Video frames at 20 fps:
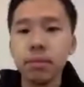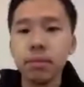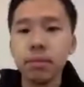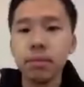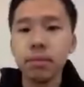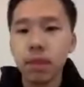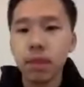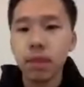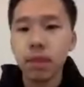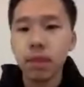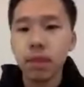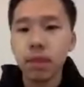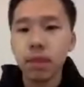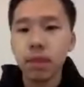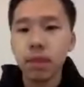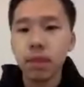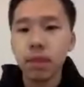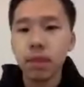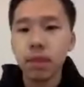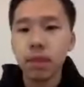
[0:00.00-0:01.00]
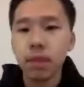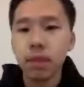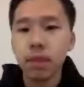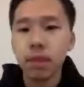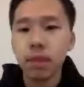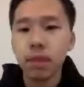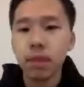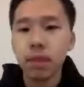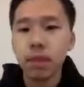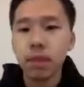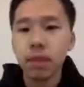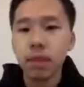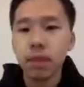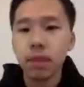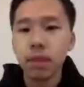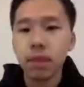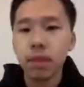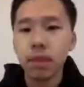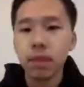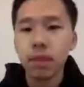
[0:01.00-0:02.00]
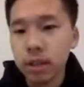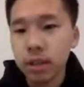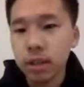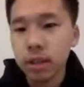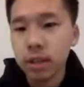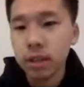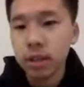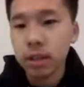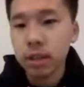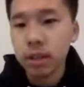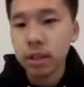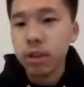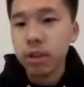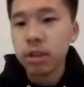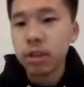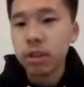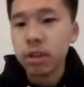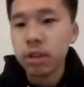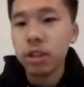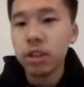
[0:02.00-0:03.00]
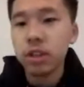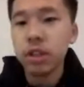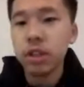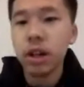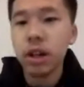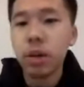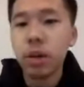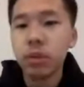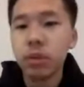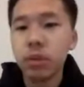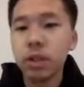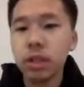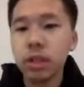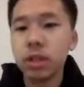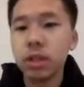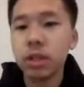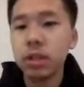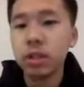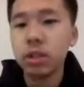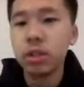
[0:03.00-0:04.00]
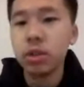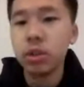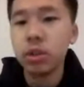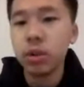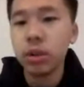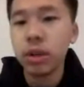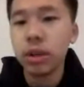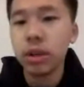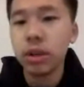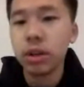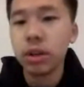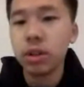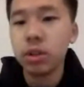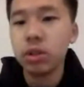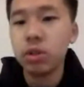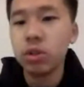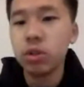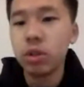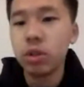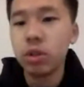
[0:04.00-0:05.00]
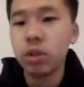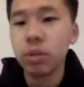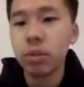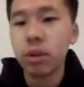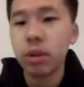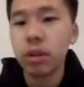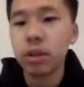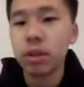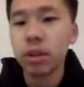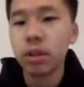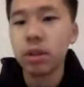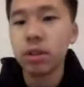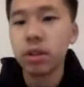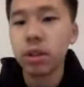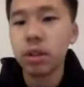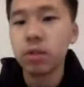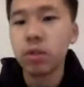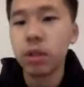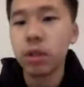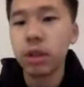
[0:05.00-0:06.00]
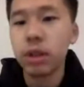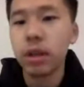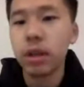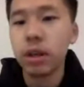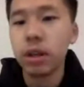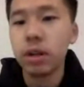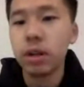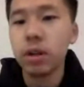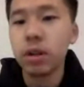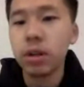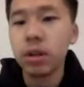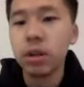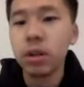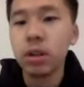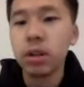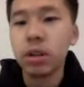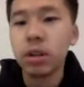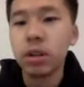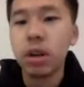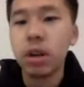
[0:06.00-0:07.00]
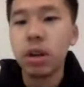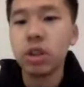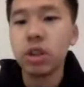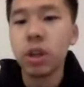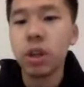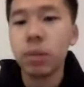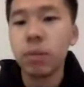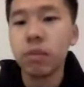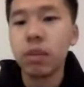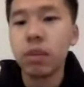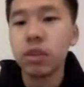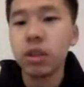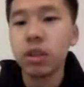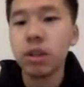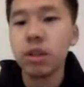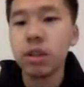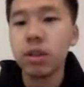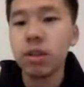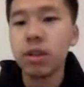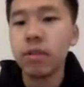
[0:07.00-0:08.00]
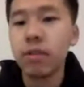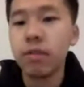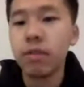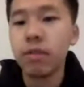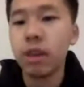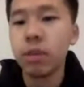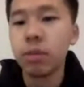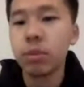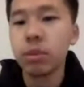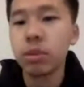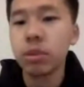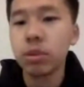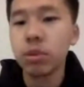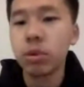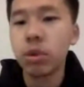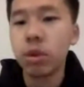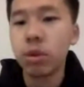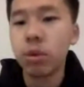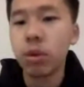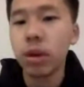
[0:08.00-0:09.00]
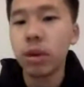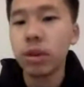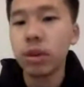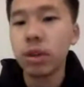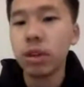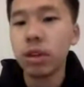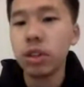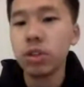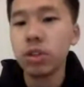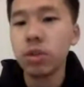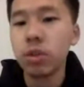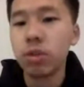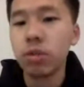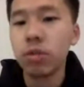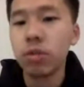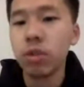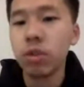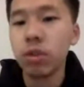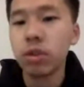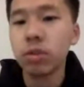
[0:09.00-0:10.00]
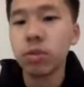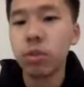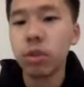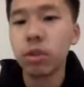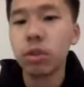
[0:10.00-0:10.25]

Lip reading: And then Sean Spencer asked, if there's a niche that I want to get into and there are two trending products that are selling right now on Shopify, should I develop the store around the niche or focus more on the product?